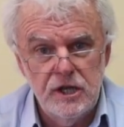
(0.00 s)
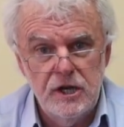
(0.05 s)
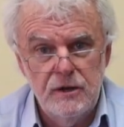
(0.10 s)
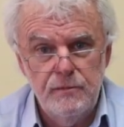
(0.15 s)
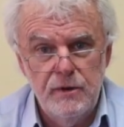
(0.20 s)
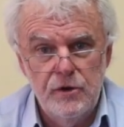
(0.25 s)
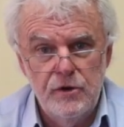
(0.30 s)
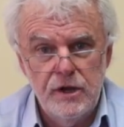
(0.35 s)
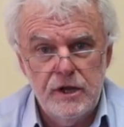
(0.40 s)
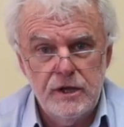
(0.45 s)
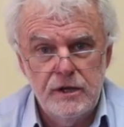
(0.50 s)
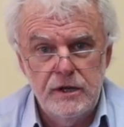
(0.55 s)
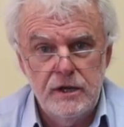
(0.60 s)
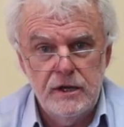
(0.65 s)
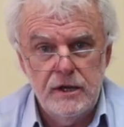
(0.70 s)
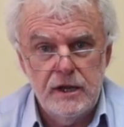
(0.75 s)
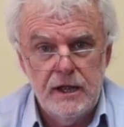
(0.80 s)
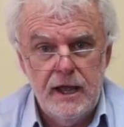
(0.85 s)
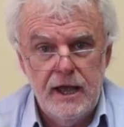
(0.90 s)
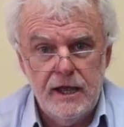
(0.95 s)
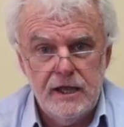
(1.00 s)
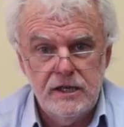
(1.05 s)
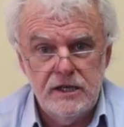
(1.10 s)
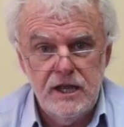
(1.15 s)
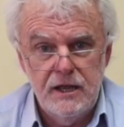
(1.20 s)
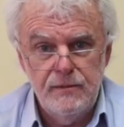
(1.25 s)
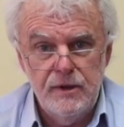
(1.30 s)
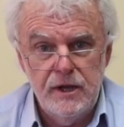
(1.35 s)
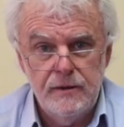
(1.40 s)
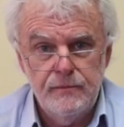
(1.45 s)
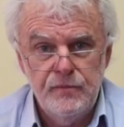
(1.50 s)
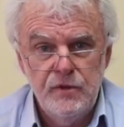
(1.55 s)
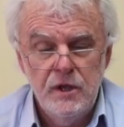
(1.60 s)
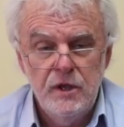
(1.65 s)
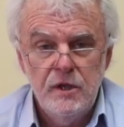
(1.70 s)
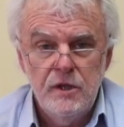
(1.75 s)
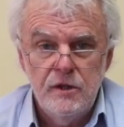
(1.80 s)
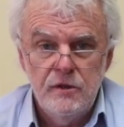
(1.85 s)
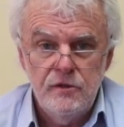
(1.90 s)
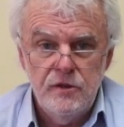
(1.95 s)
an American academic.
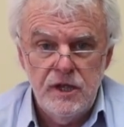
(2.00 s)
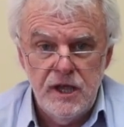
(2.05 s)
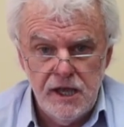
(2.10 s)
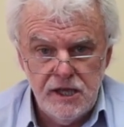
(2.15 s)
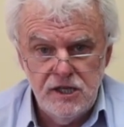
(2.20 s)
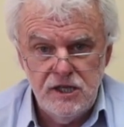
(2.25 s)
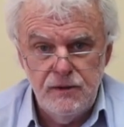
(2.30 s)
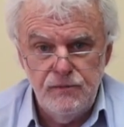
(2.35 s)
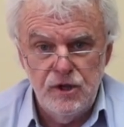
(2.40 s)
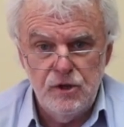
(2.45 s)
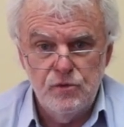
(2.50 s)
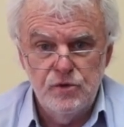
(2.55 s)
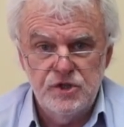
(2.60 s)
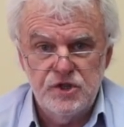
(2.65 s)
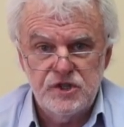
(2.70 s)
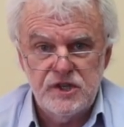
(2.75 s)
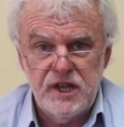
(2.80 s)
The academic was